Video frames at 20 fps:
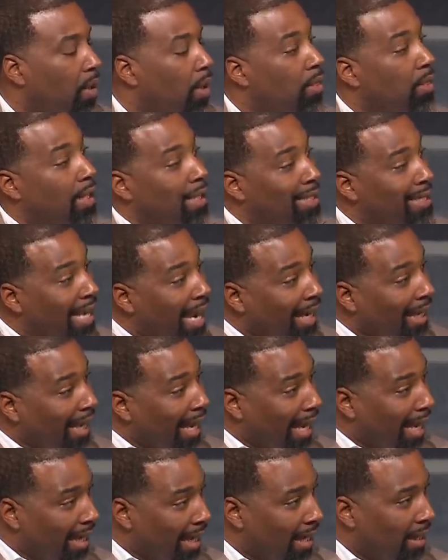The
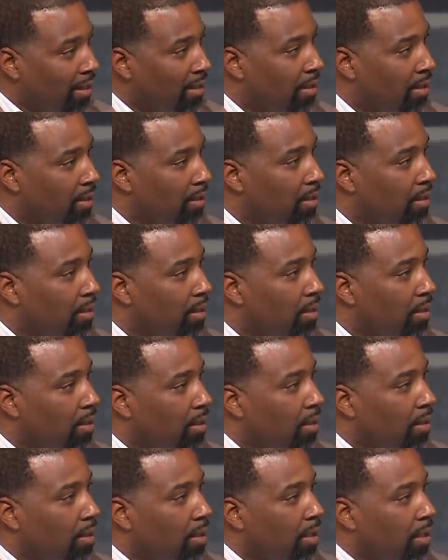decade
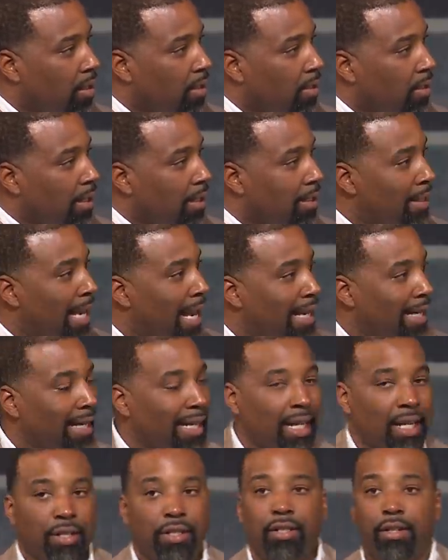did not
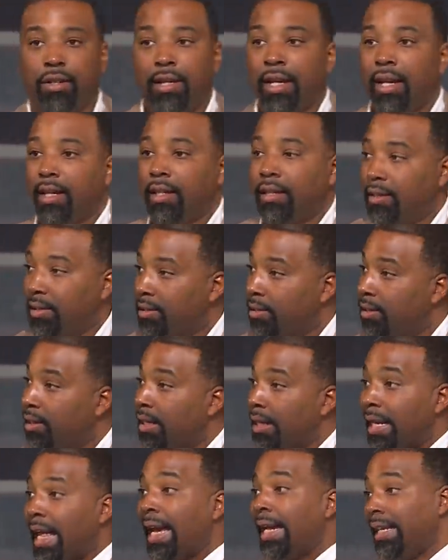enter in
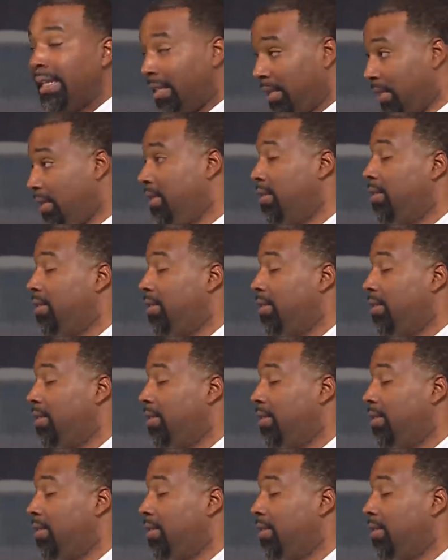lightly,